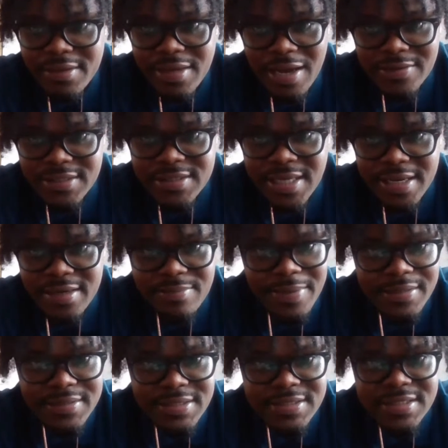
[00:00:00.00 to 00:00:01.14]
I was excited
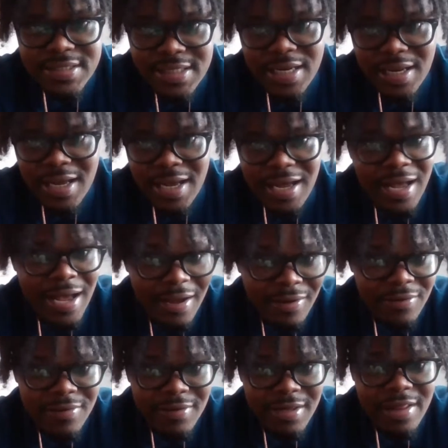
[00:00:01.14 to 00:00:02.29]
about to see
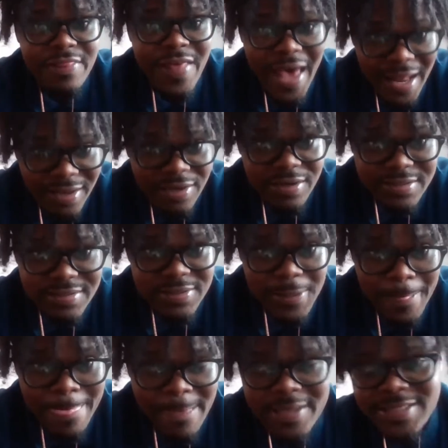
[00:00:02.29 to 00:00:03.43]
how that looked
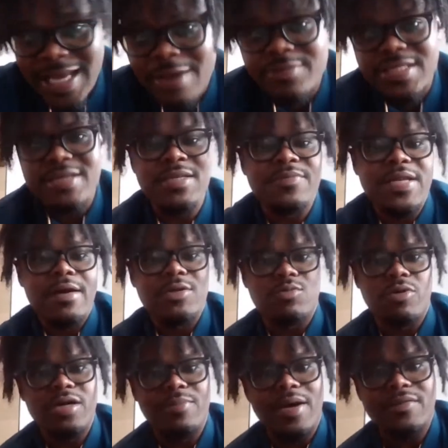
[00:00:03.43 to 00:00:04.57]
because that's something I was
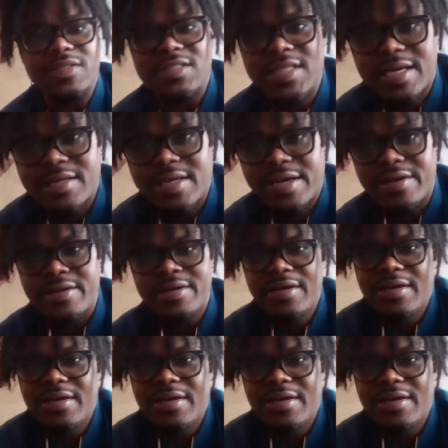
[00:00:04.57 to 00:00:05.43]
worried about was the secondary.